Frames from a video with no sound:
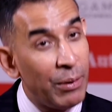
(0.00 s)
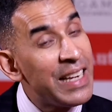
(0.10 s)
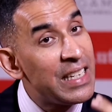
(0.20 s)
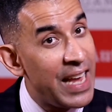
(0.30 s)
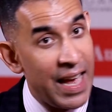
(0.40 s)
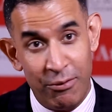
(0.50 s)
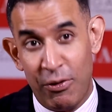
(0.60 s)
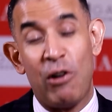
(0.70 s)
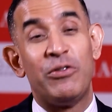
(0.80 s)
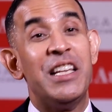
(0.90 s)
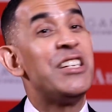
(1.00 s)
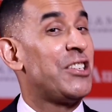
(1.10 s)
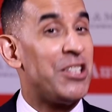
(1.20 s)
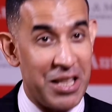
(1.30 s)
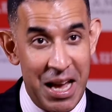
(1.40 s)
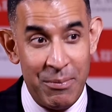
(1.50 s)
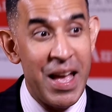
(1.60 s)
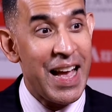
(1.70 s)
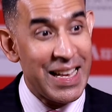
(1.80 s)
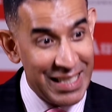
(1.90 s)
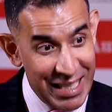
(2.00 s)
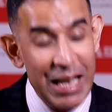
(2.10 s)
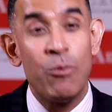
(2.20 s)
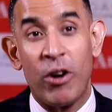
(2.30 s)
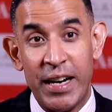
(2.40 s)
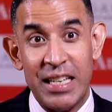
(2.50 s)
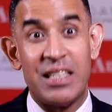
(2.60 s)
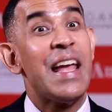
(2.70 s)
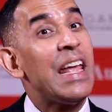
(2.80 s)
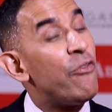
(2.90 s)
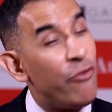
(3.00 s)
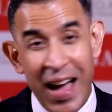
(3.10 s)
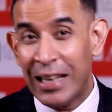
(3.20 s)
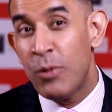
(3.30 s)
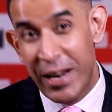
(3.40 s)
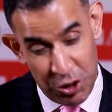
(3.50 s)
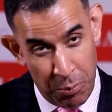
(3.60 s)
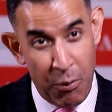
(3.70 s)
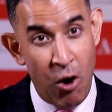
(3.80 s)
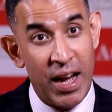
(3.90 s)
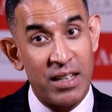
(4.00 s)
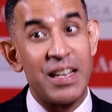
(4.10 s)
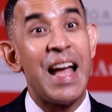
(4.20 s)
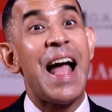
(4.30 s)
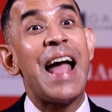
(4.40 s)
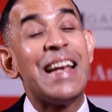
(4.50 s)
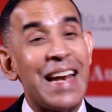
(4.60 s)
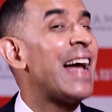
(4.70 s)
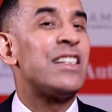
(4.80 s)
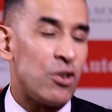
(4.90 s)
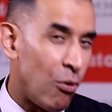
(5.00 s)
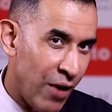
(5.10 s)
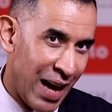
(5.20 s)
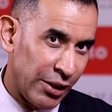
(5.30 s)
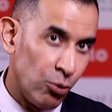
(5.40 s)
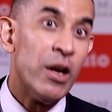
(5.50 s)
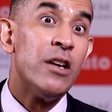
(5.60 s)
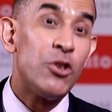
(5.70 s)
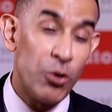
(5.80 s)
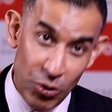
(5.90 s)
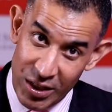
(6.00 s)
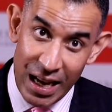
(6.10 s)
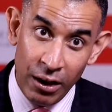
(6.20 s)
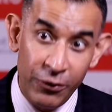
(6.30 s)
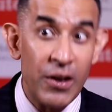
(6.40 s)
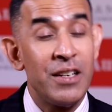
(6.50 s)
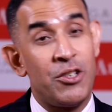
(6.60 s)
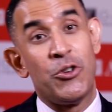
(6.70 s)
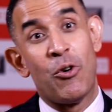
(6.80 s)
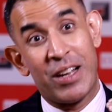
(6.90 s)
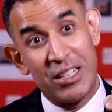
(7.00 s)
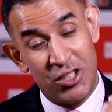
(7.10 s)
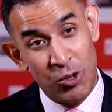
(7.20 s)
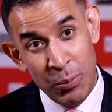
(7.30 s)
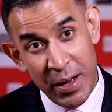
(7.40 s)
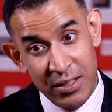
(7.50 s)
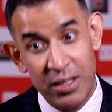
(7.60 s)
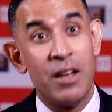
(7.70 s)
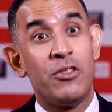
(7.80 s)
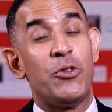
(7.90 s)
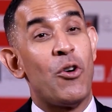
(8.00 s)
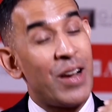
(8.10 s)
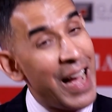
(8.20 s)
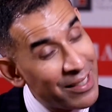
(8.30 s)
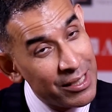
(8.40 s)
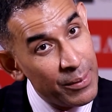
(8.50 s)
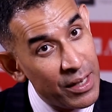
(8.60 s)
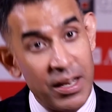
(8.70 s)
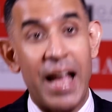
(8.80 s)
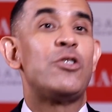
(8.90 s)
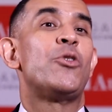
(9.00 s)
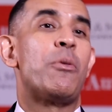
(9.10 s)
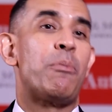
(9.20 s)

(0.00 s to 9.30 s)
Please get involved, listen to them, see what it is, evaluate your products, and enhance your value to yourself, to your consumers, to your customers, and to your